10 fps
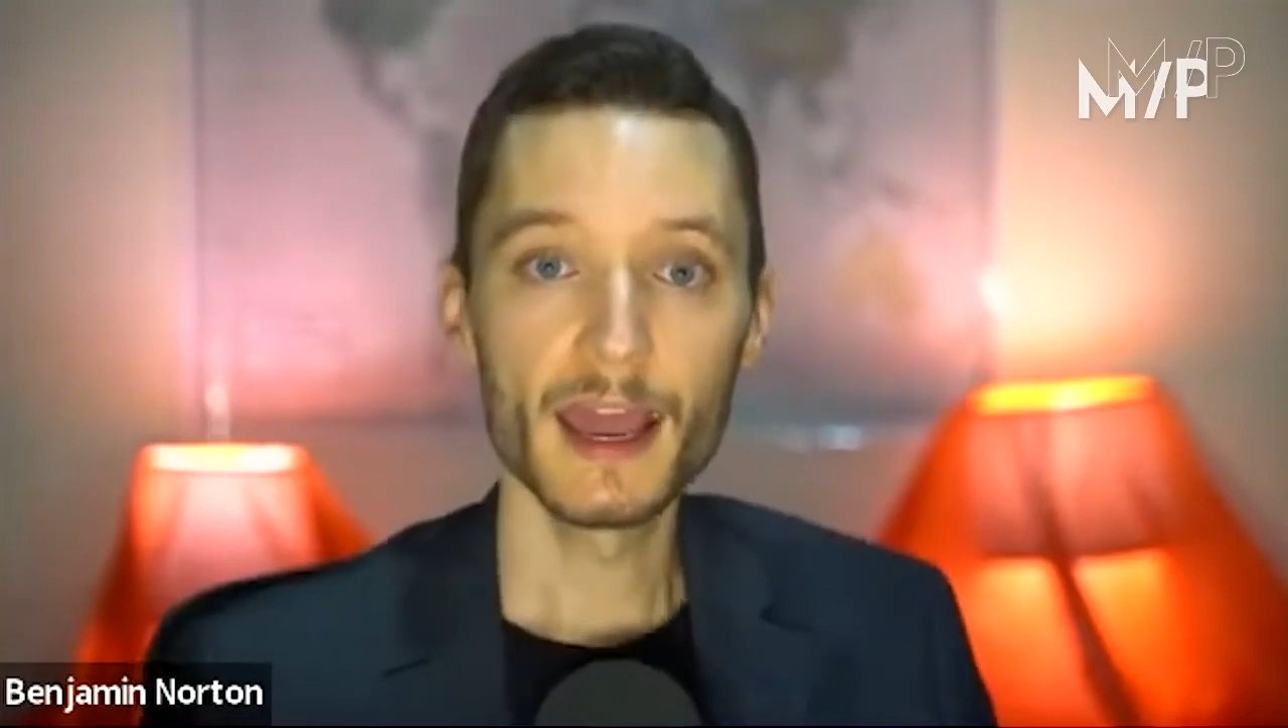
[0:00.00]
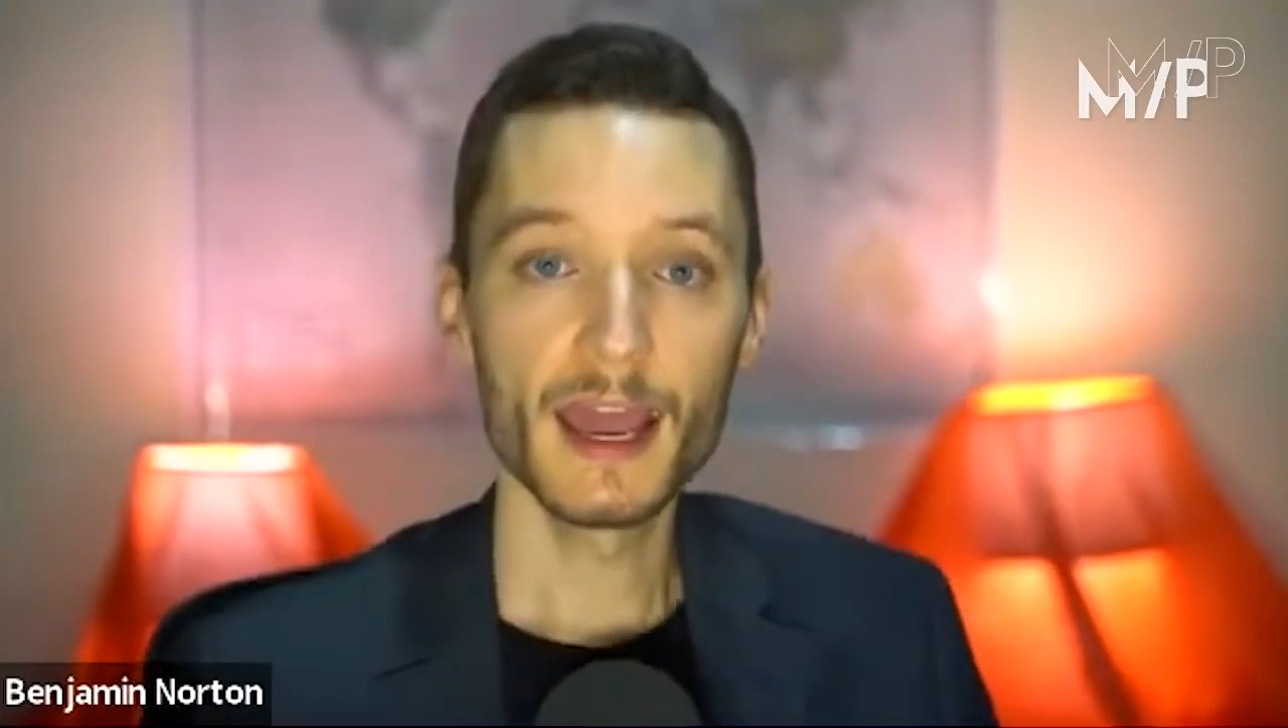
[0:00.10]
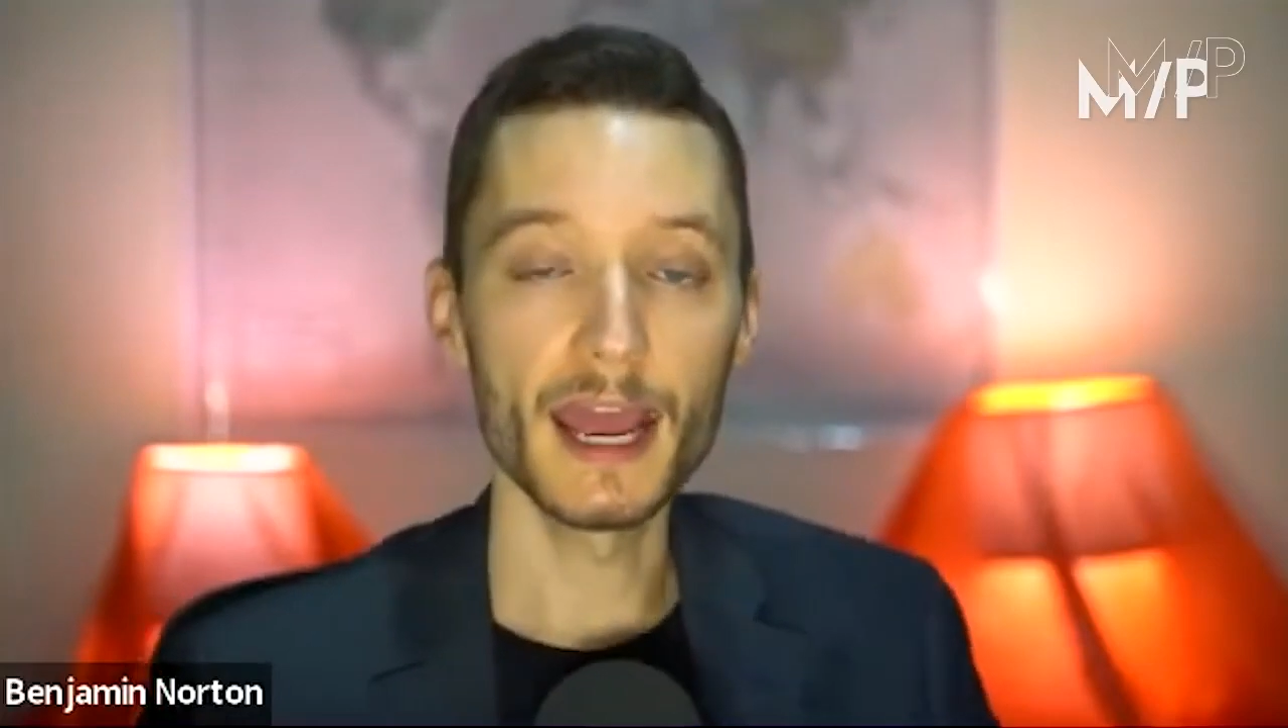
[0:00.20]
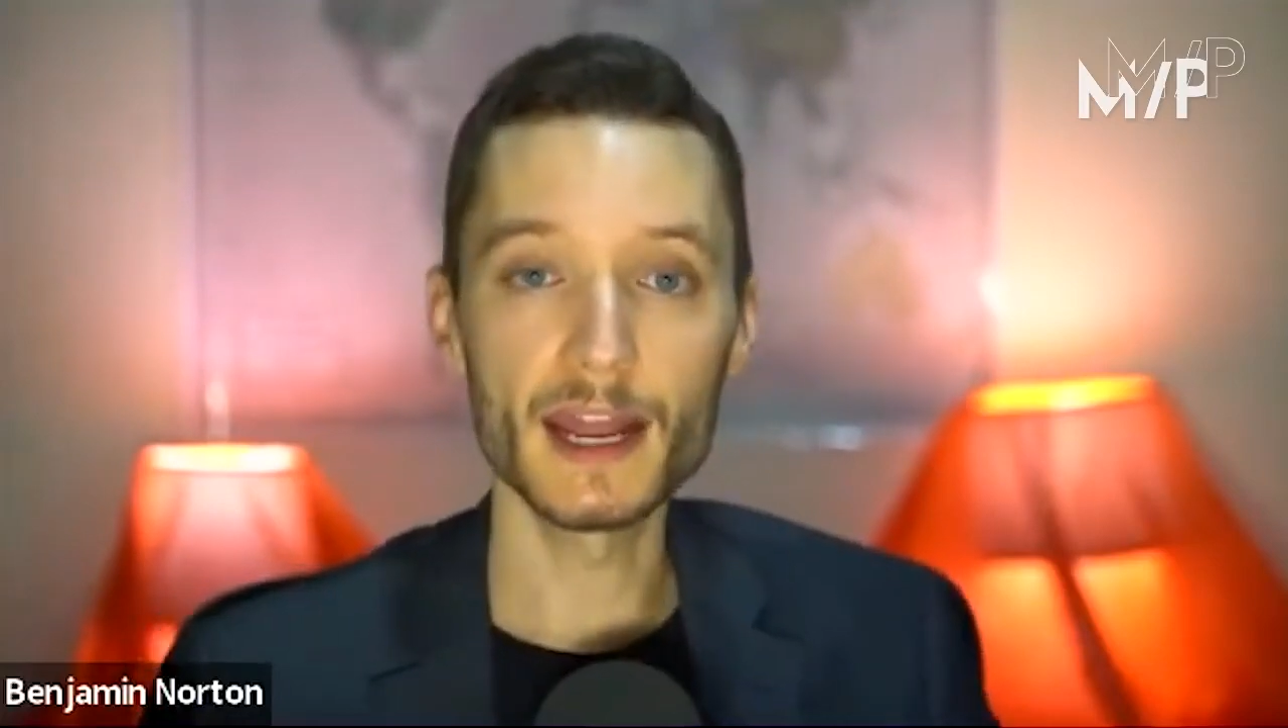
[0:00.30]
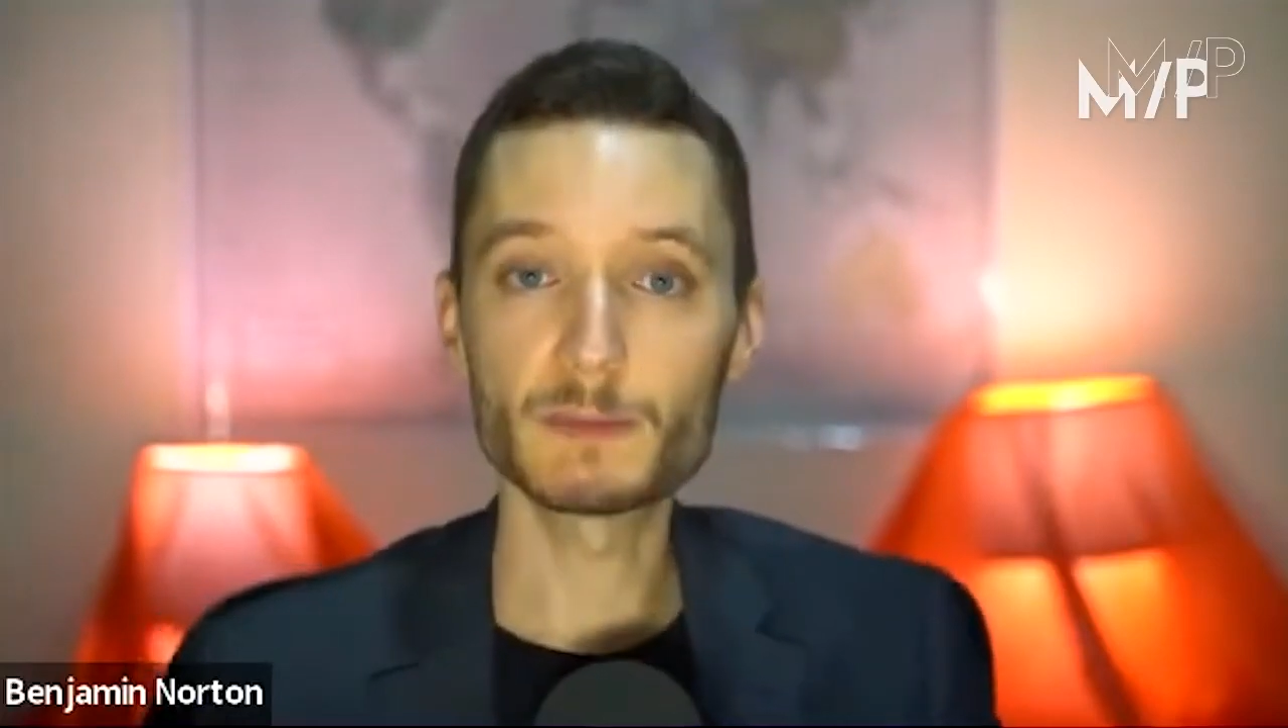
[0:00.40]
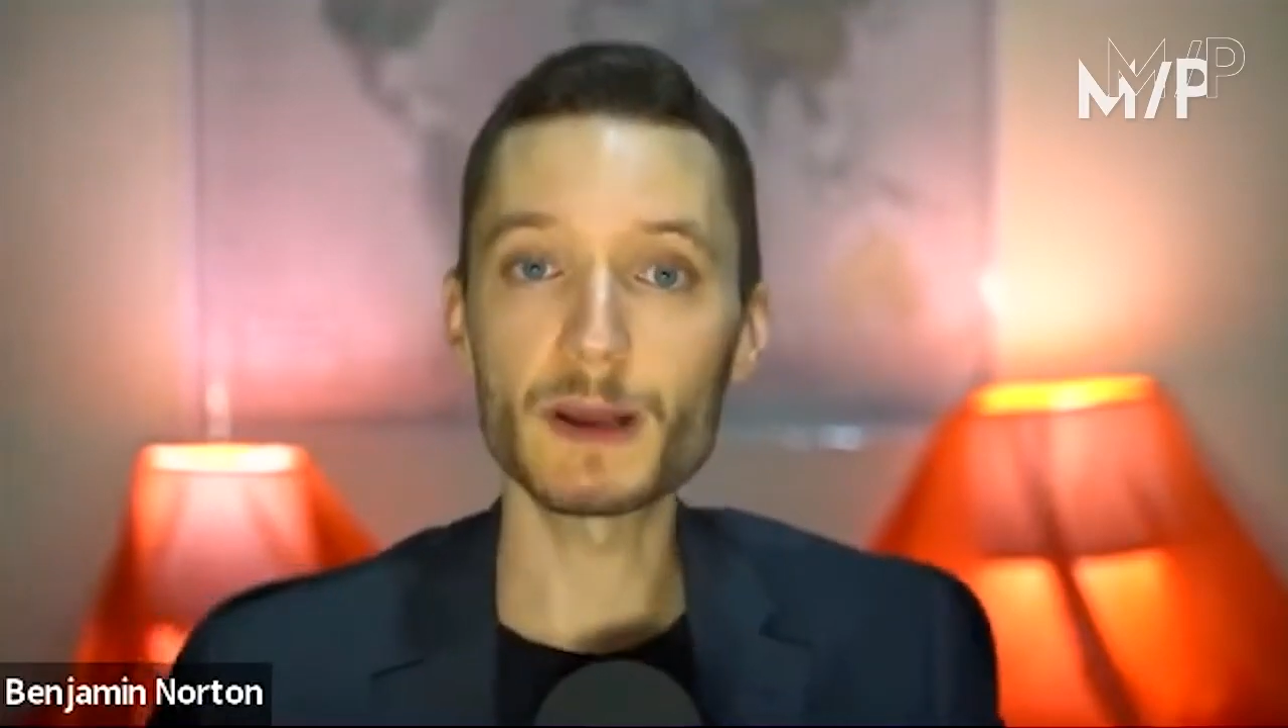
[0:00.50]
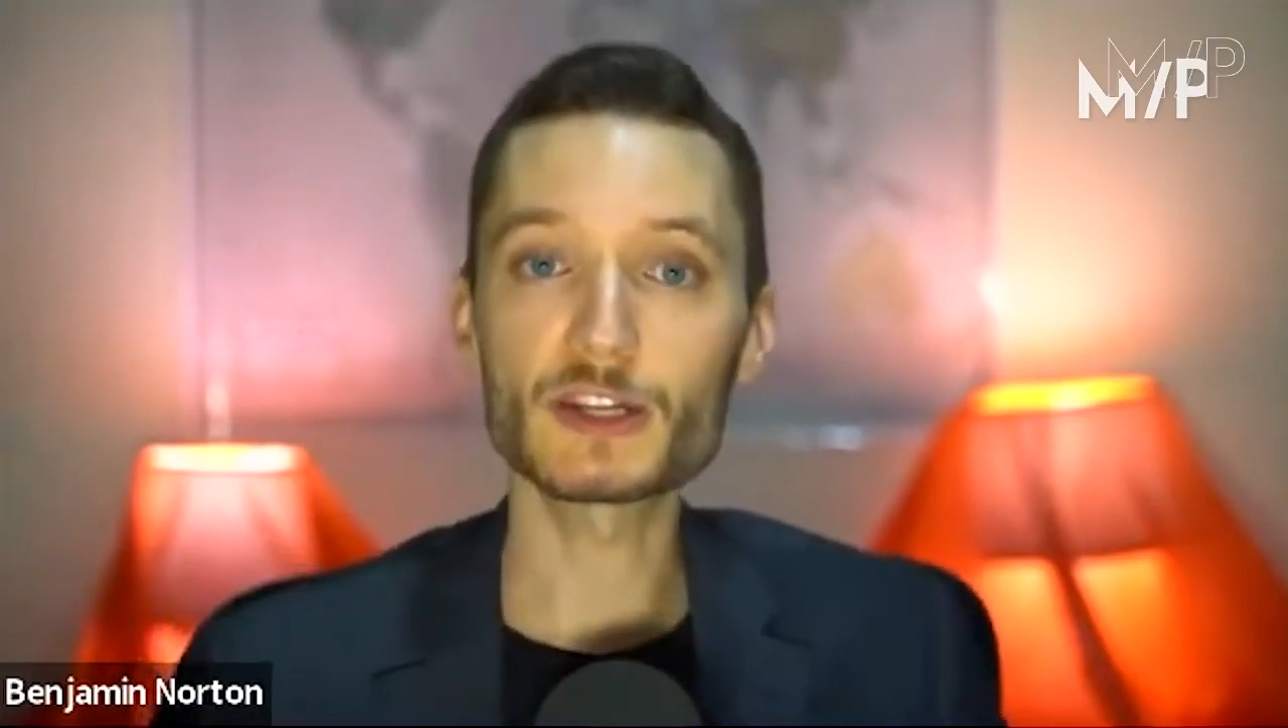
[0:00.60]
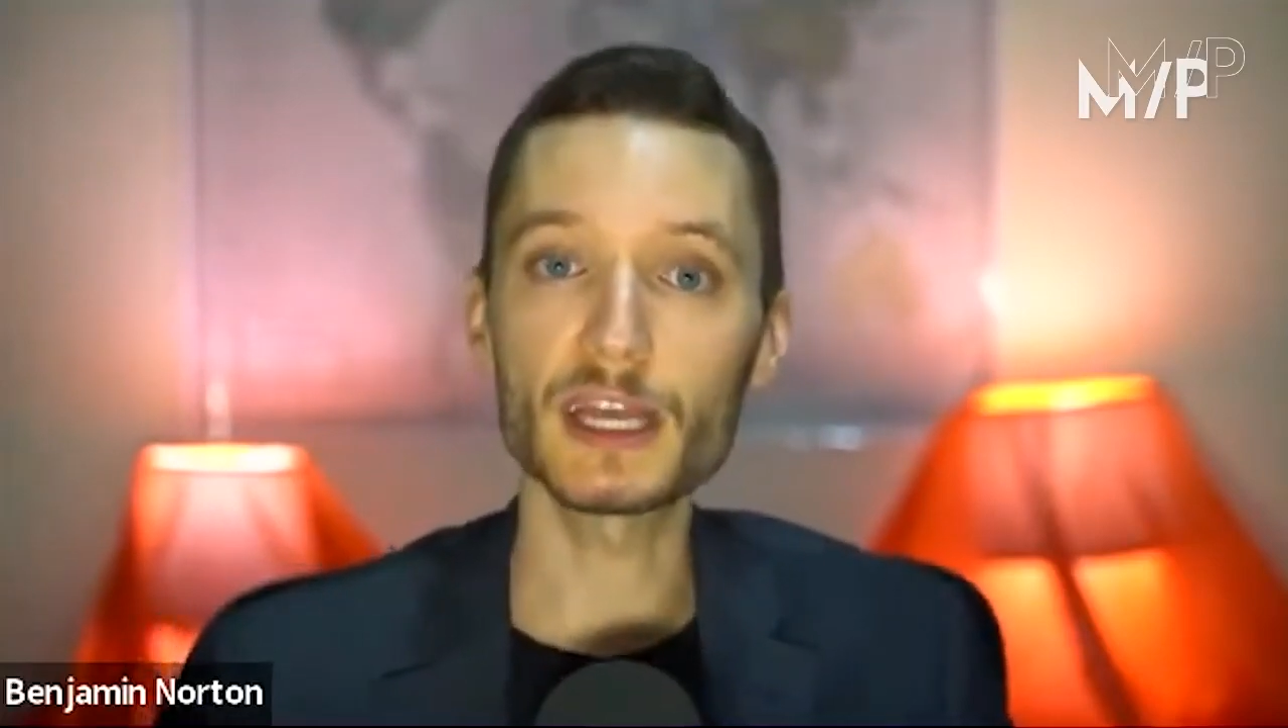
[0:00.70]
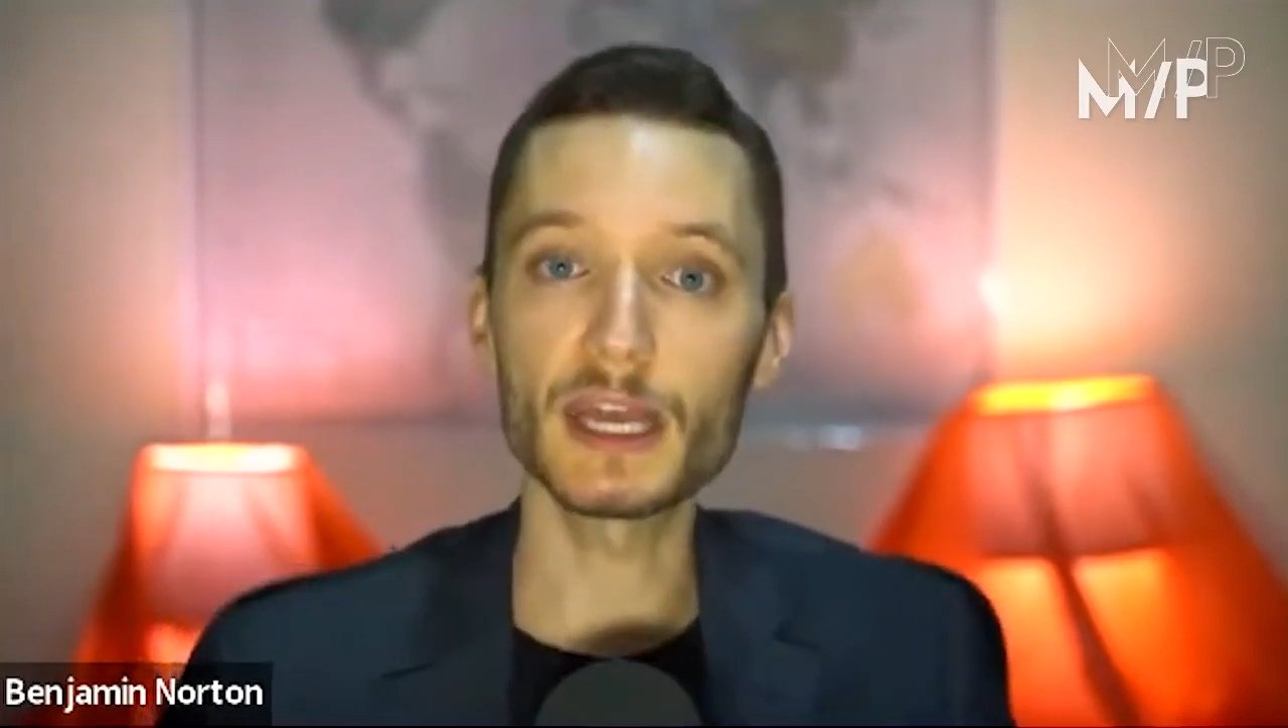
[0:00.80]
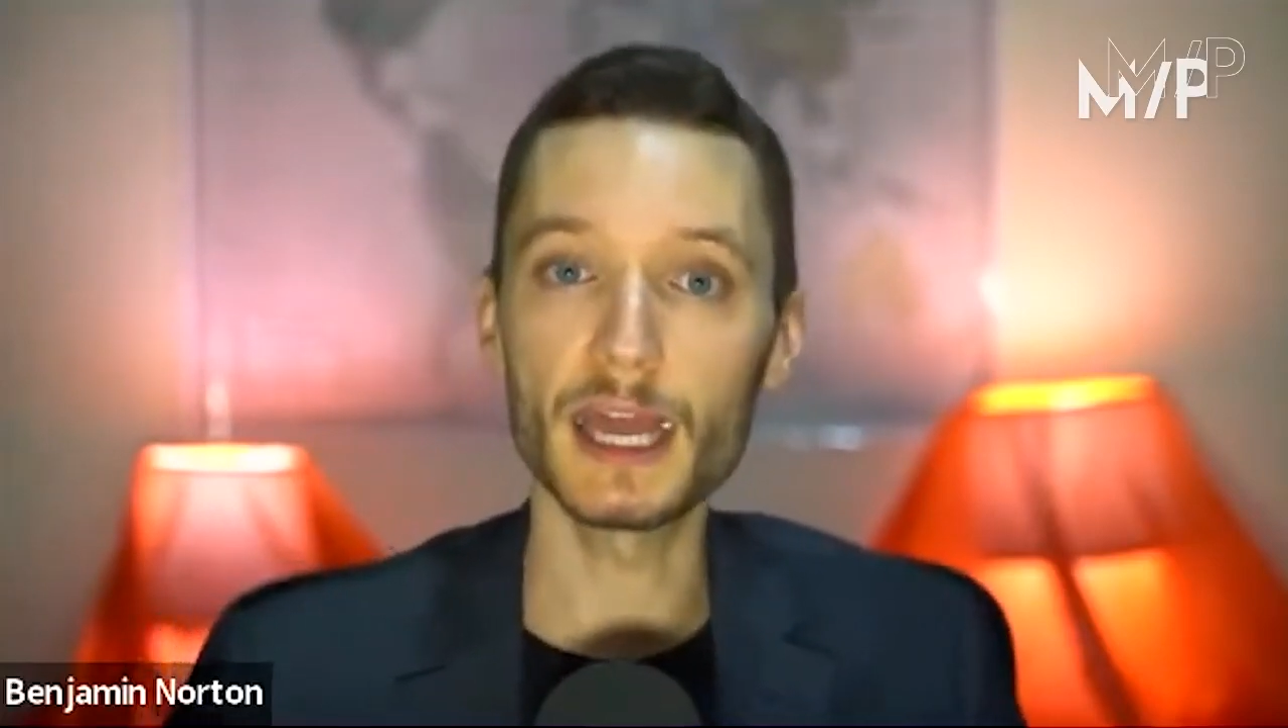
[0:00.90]
and
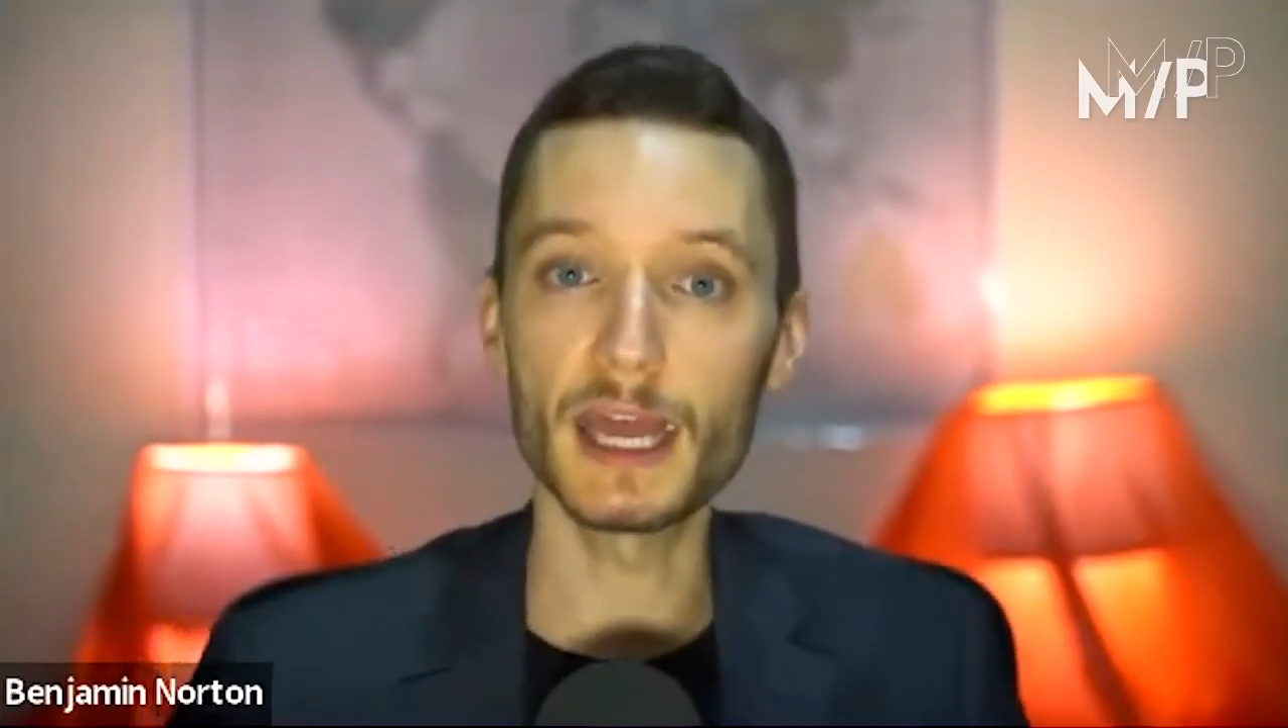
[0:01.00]
especially